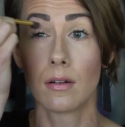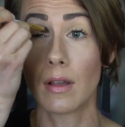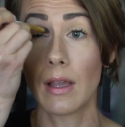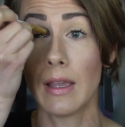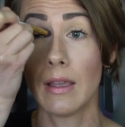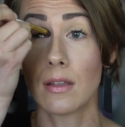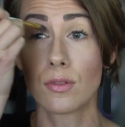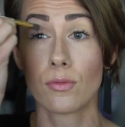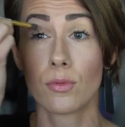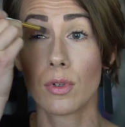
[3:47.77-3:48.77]
Okay,
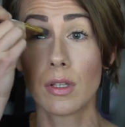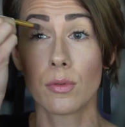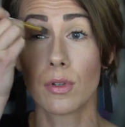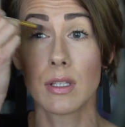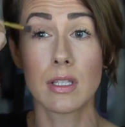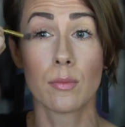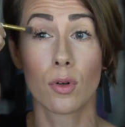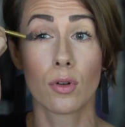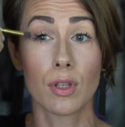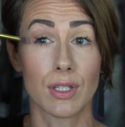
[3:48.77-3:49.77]
it's really
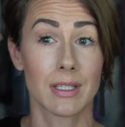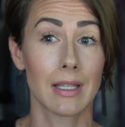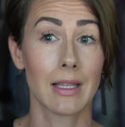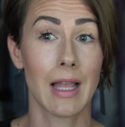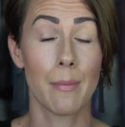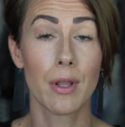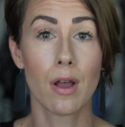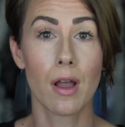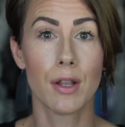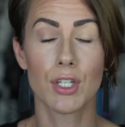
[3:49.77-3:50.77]
simple. You slap it
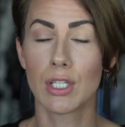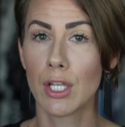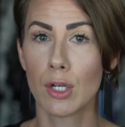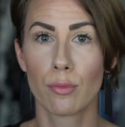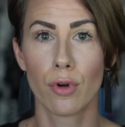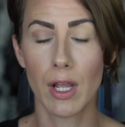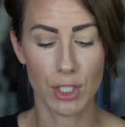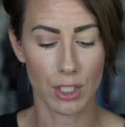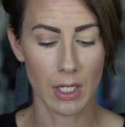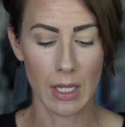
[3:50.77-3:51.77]
on, just let your
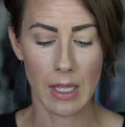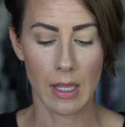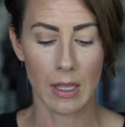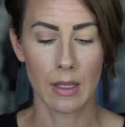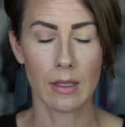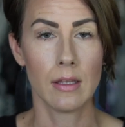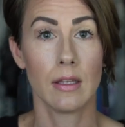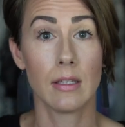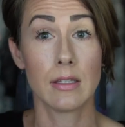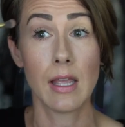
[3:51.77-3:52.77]
brush
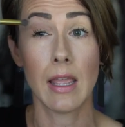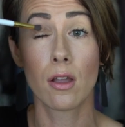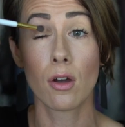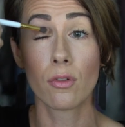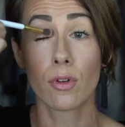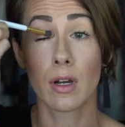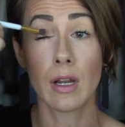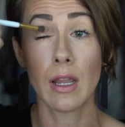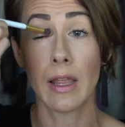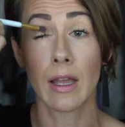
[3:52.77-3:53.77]
take
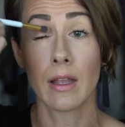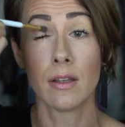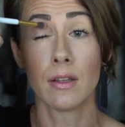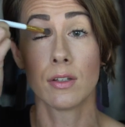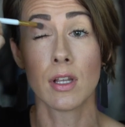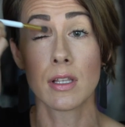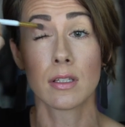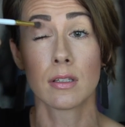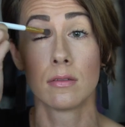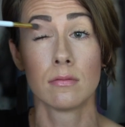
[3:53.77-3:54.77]
over and
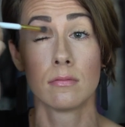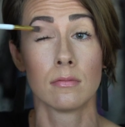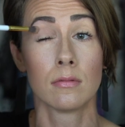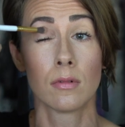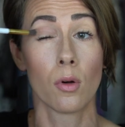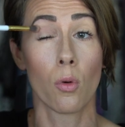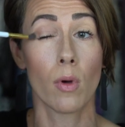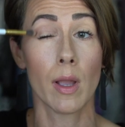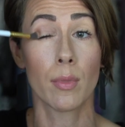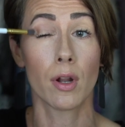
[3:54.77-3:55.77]
just
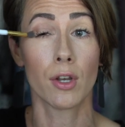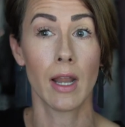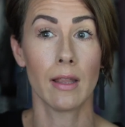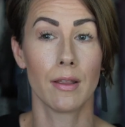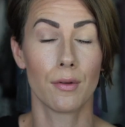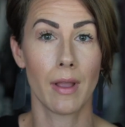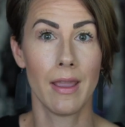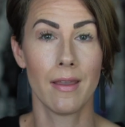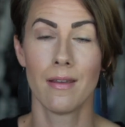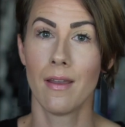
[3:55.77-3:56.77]
wipe it on your eyelid,
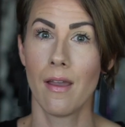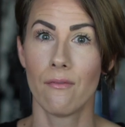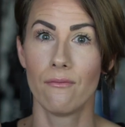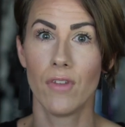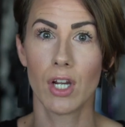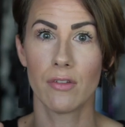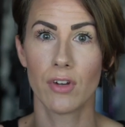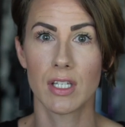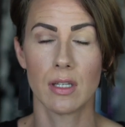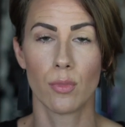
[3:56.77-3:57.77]
okay?
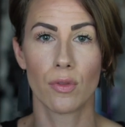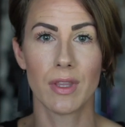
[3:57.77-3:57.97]
Very simple.